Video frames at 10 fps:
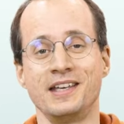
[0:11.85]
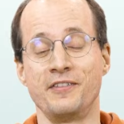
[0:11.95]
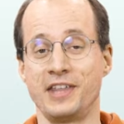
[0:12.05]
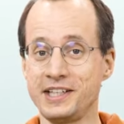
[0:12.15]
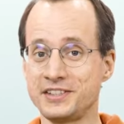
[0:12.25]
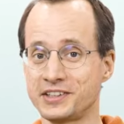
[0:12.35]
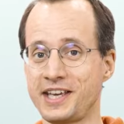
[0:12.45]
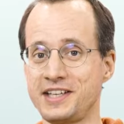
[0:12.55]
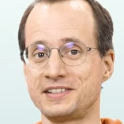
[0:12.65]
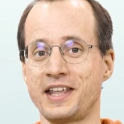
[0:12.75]
If that is the
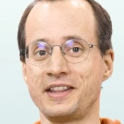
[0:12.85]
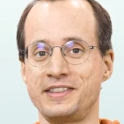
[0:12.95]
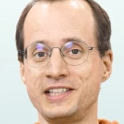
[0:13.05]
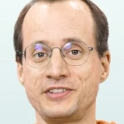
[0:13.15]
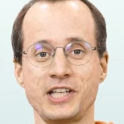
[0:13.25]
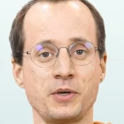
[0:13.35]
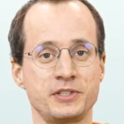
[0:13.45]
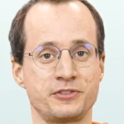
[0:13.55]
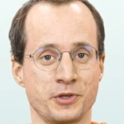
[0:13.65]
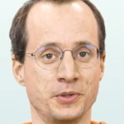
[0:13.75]
case, then this video
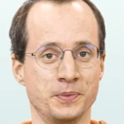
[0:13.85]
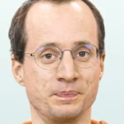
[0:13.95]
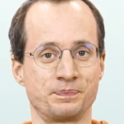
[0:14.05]
is for you.